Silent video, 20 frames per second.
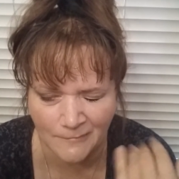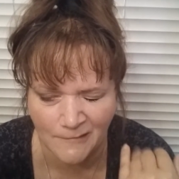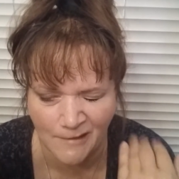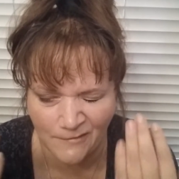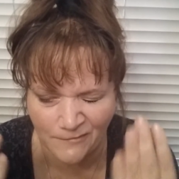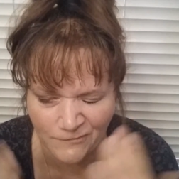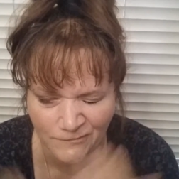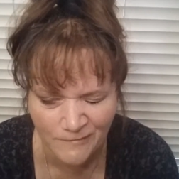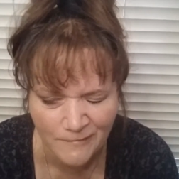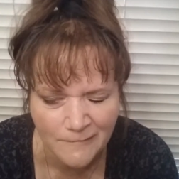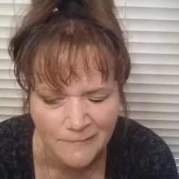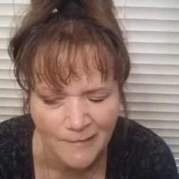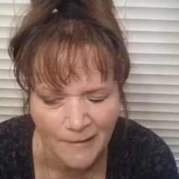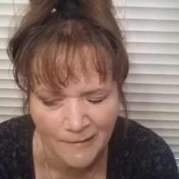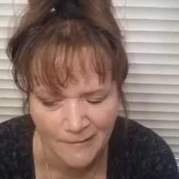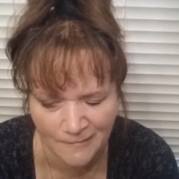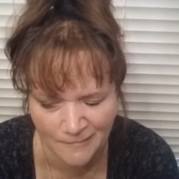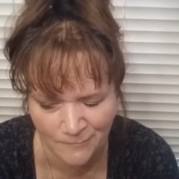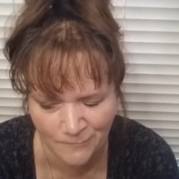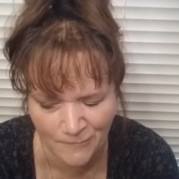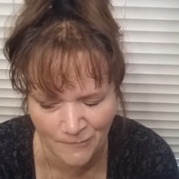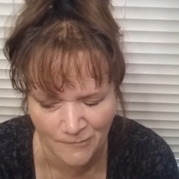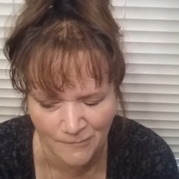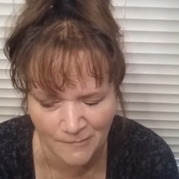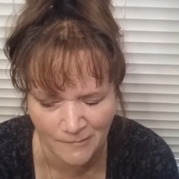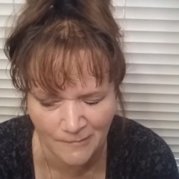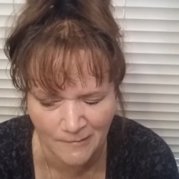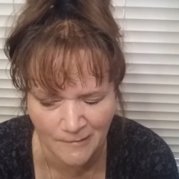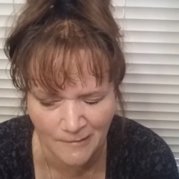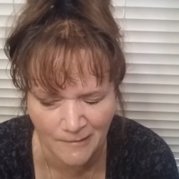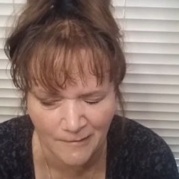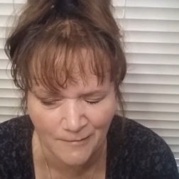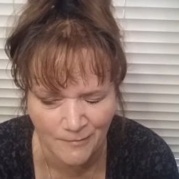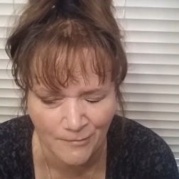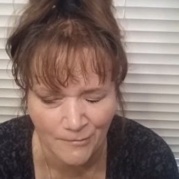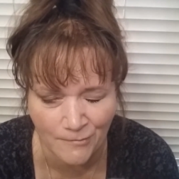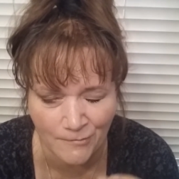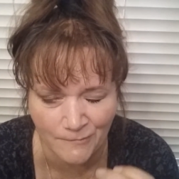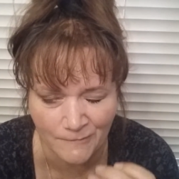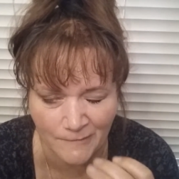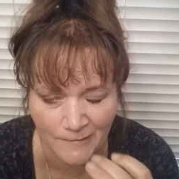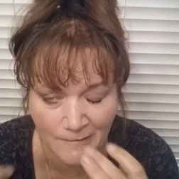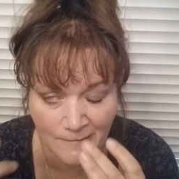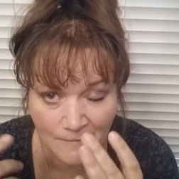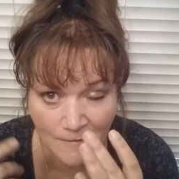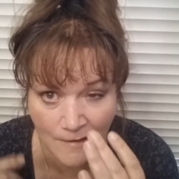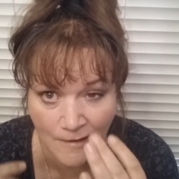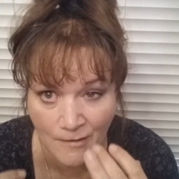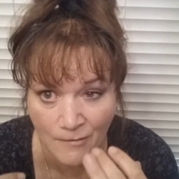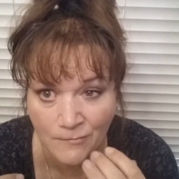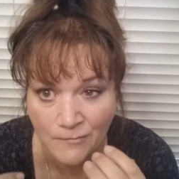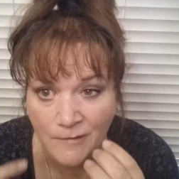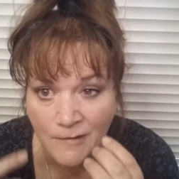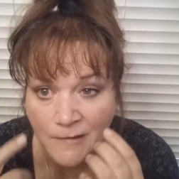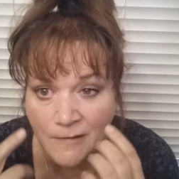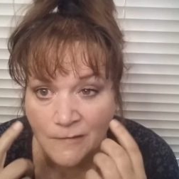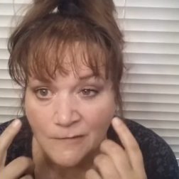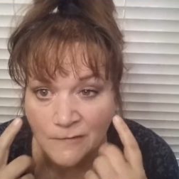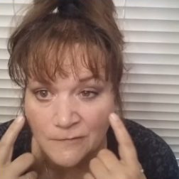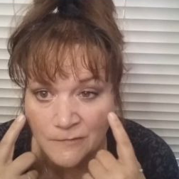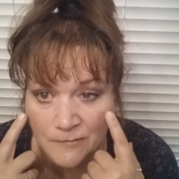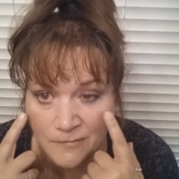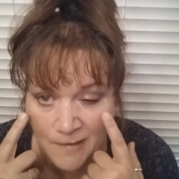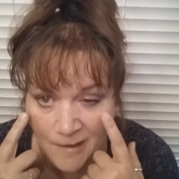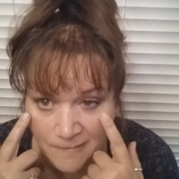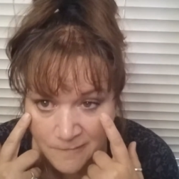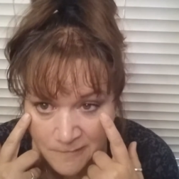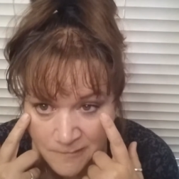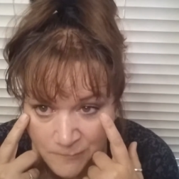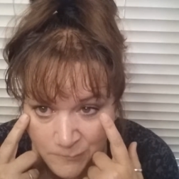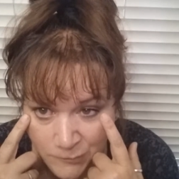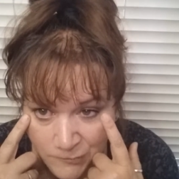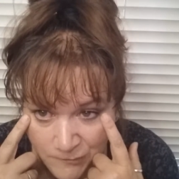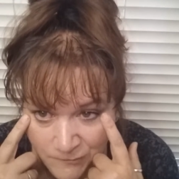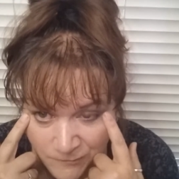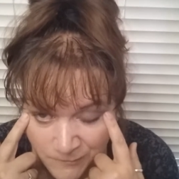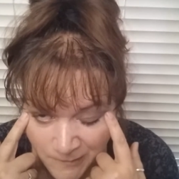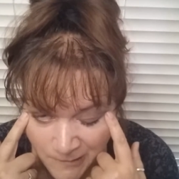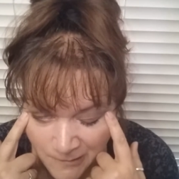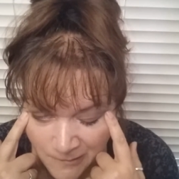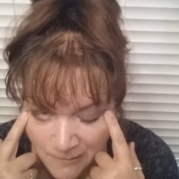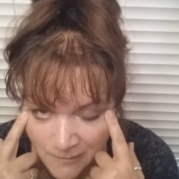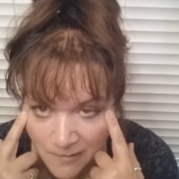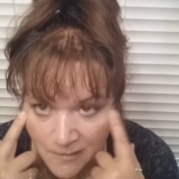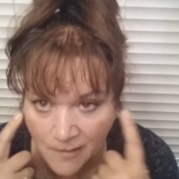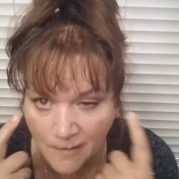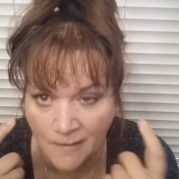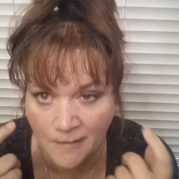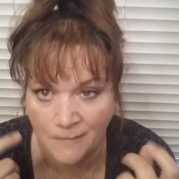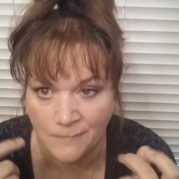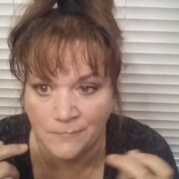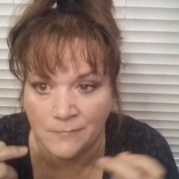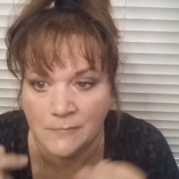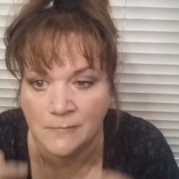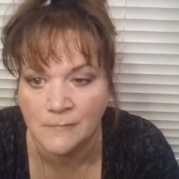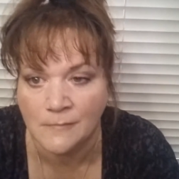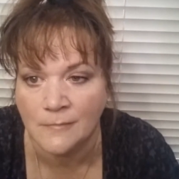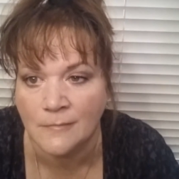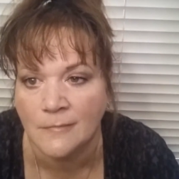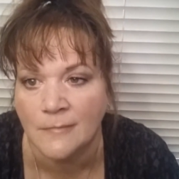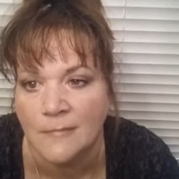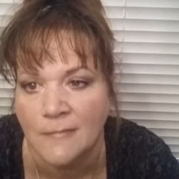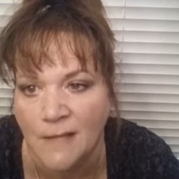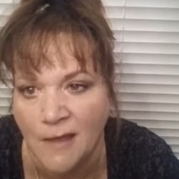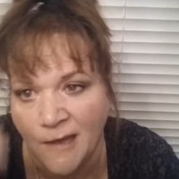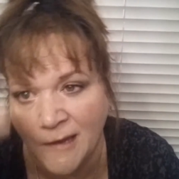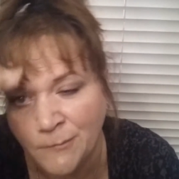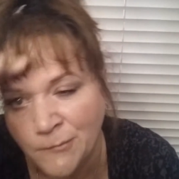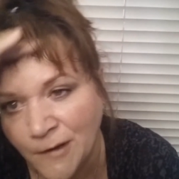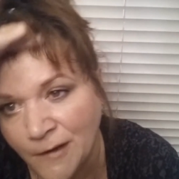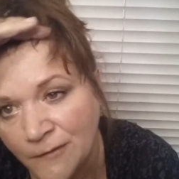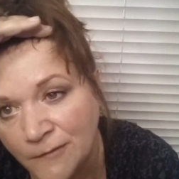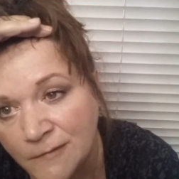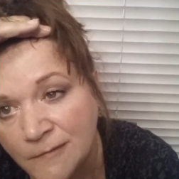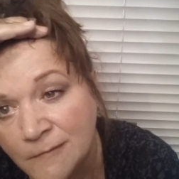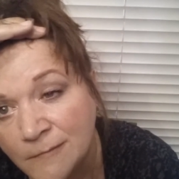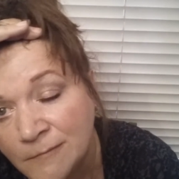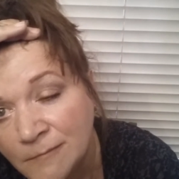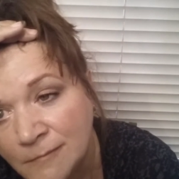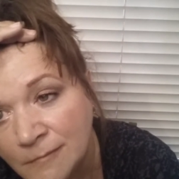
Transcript: it feels like it's mostly closing now, so that's an improvement. Um, eyebrows.